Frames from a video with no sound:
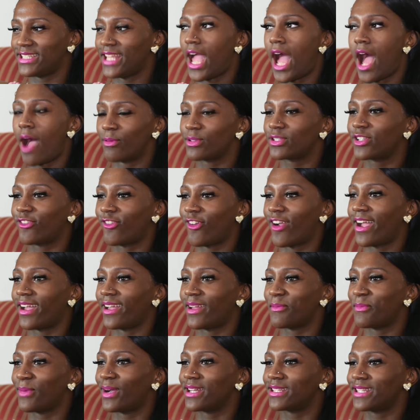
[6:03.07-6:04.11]
day, I was
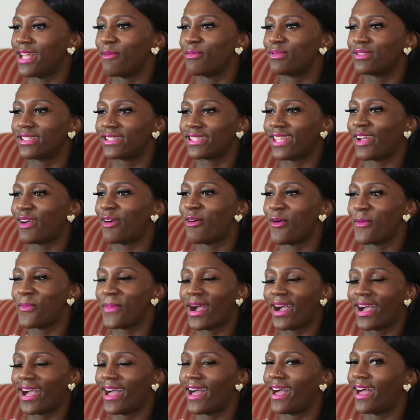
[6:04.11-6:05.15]
crying because I was just like, oh,
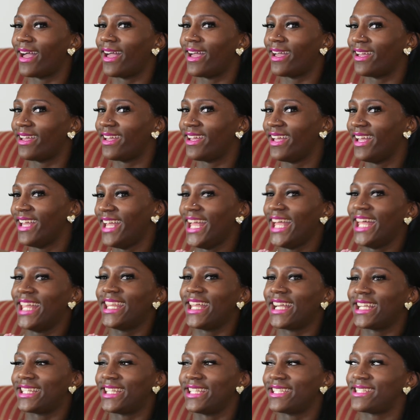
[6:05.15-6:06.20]
my God.
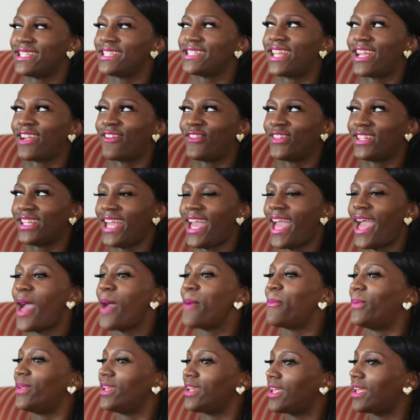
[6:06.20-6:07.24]
Like, this is, like, really
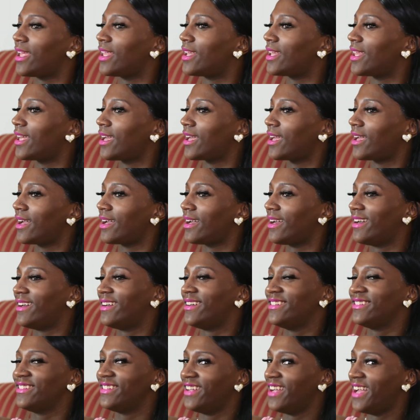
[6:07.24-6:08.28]
happening.
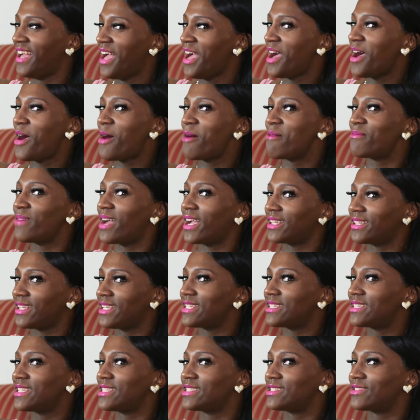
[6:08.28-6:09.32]
Like, I'm like,
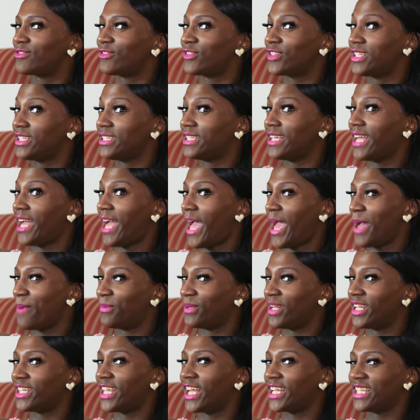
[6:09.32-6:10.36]
this is really
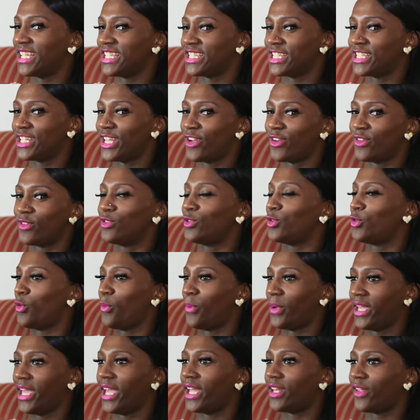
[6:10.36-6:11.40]
happening. Like, this is a new
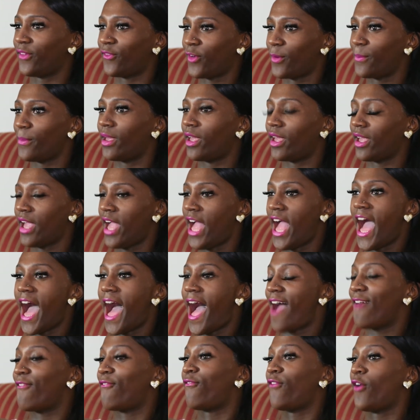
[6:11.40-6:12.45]
beginning for me.
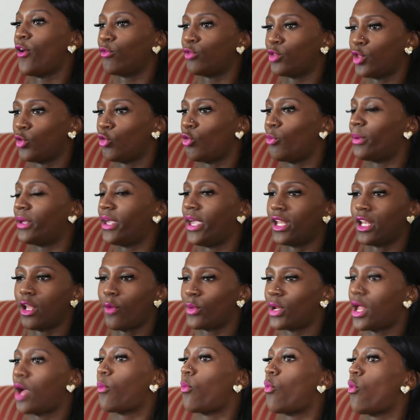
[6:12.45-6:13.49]
I felt the new beginning
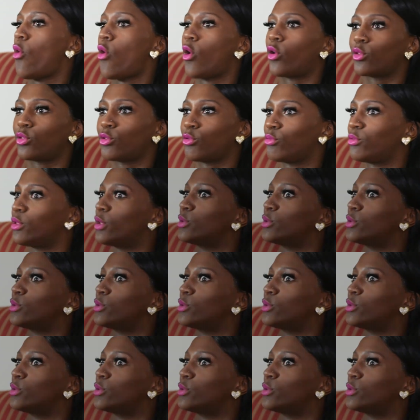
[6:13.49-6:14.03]
when I walked through